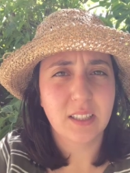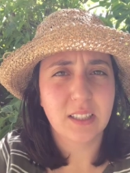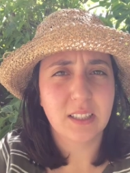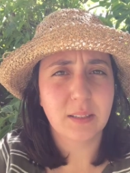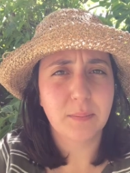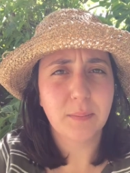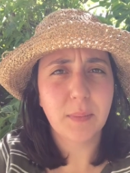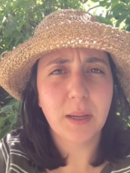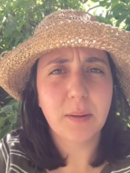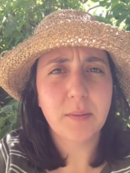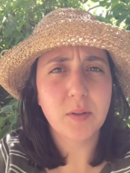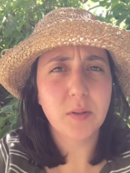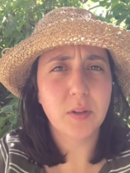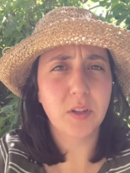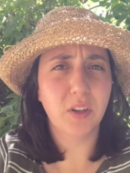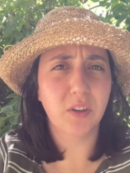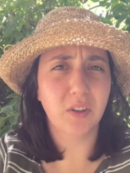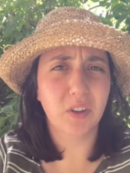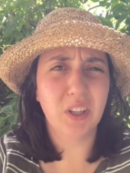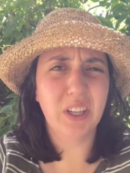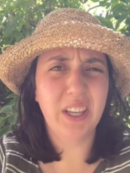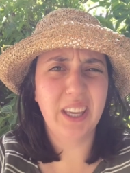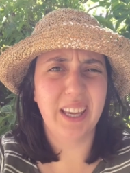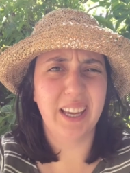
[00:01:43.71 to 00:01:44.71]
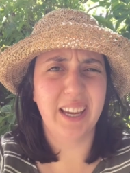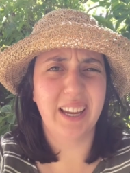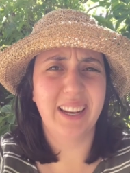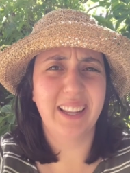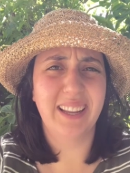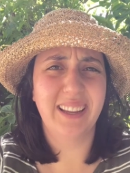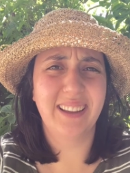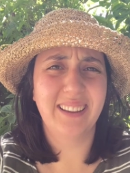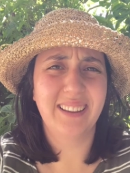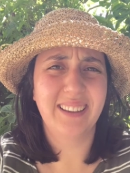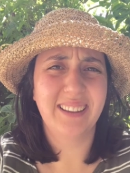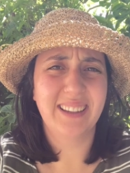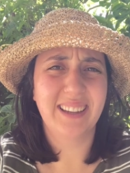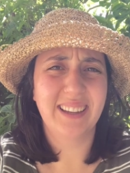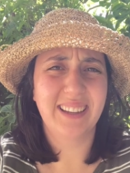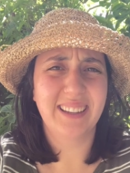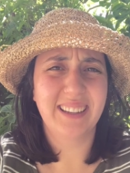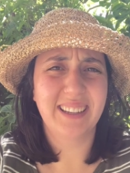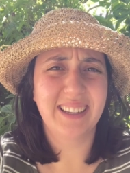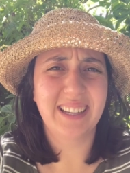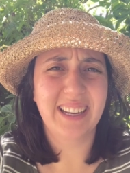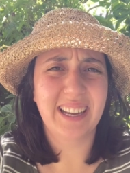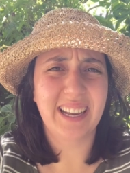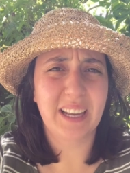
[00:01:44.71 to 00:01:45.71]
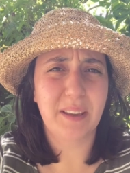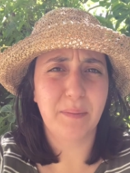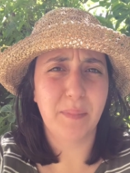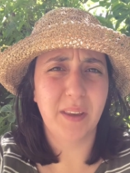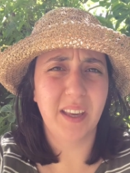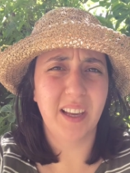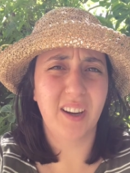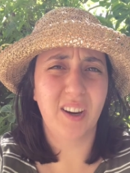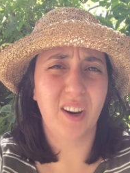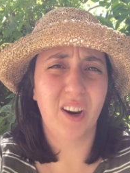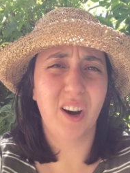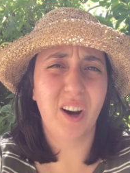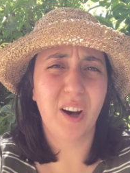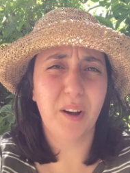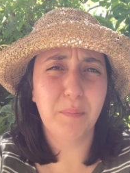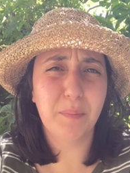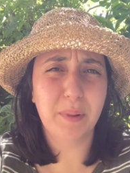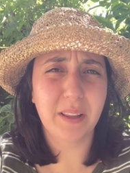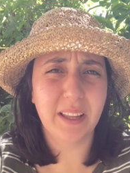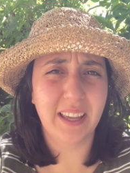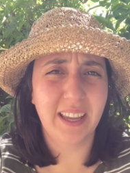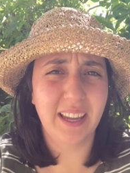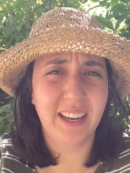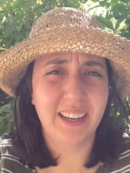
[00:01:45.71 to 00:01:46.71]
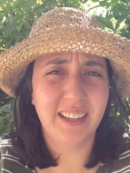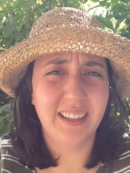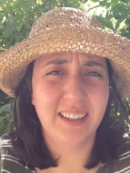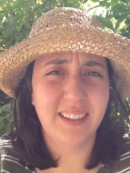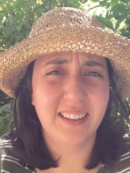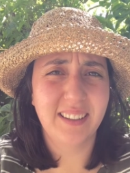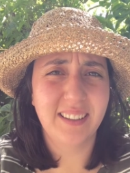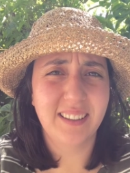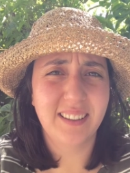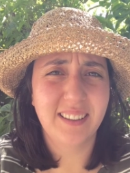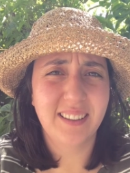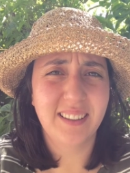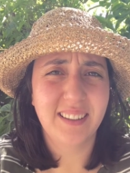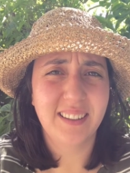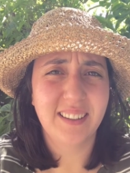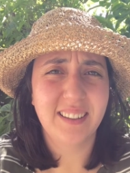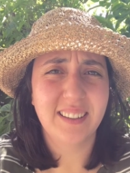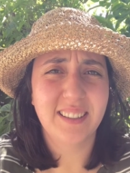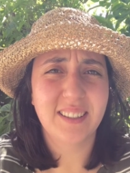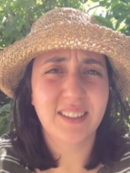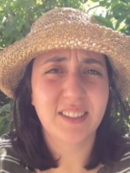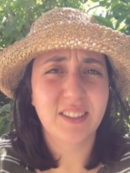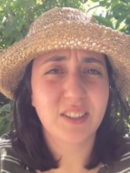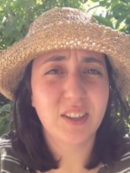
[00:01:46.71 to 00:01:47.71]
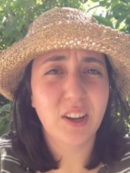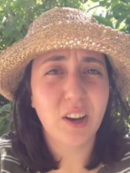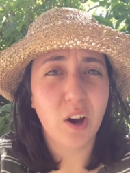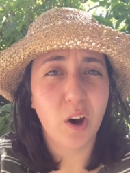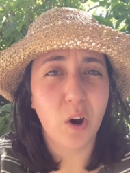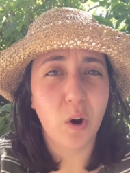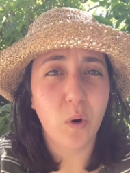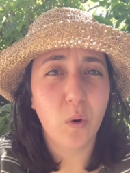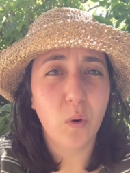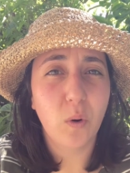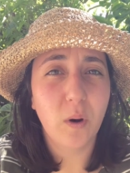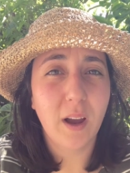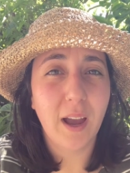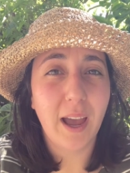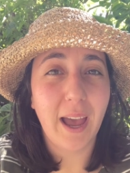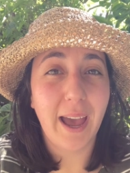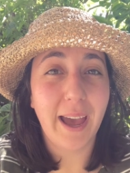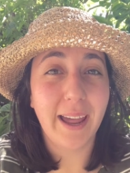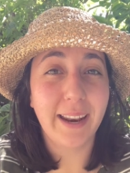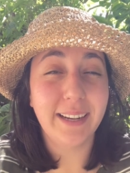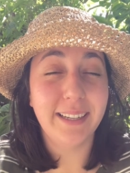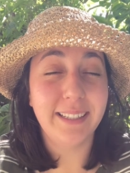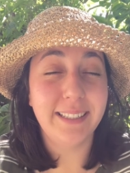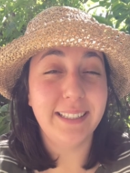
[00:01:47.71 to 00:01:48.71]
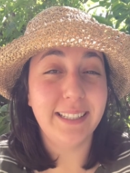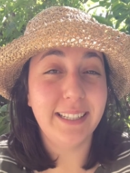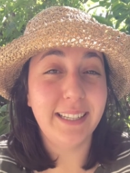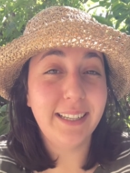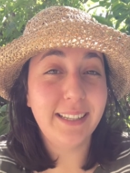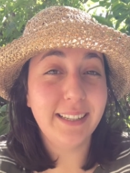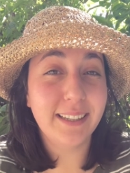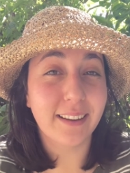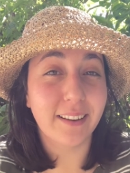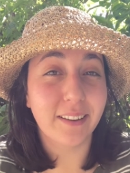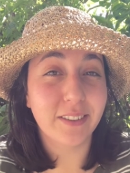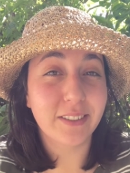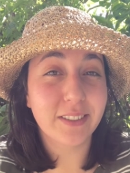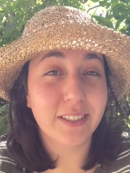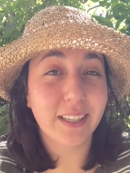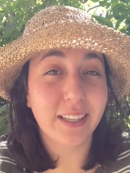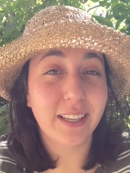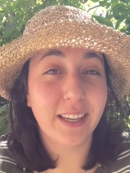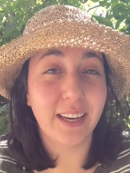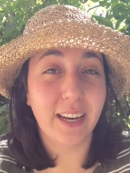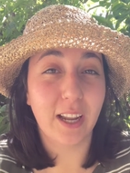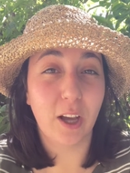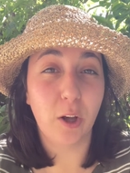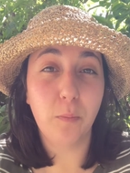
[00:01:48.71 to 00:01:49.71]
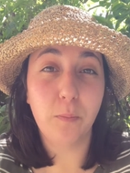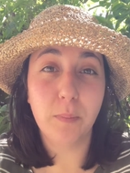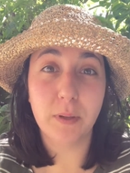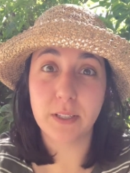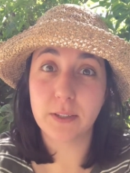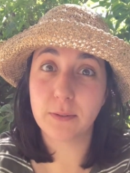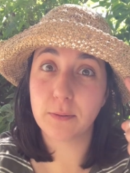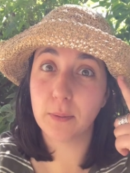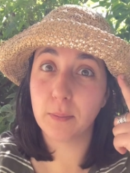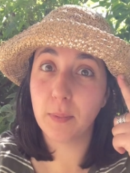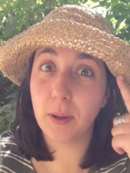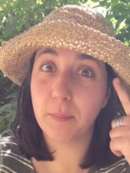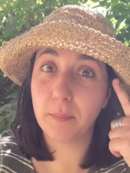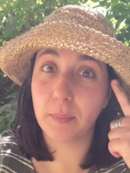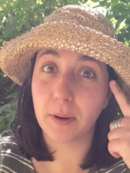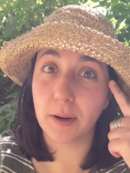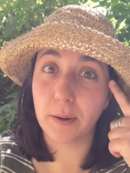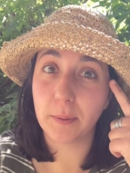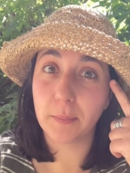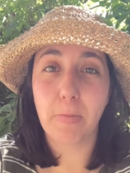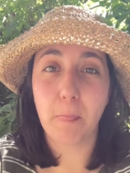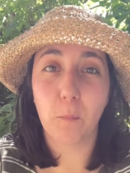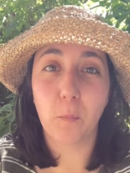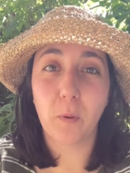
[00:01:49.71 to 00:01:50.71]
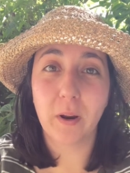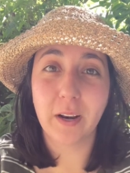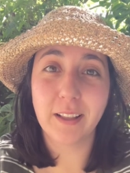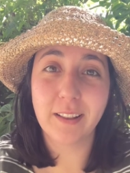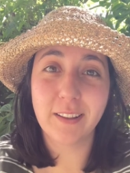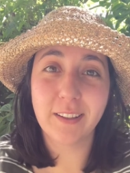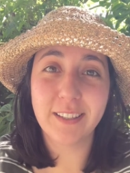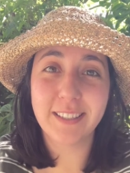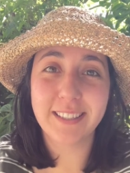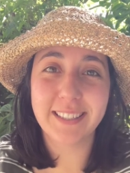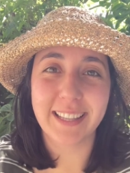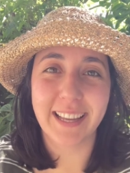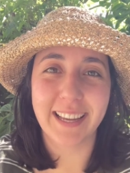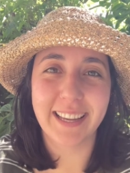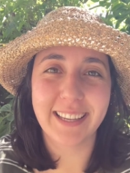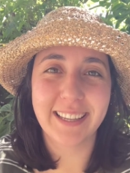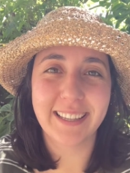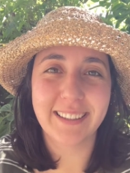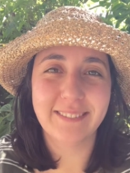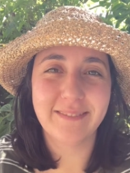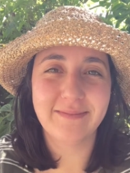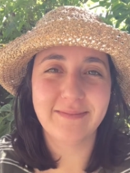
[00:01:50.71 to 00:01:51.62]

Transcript: Sometimes when you're looking at it, it can be complicated. So adding details can help us remember what it looks like.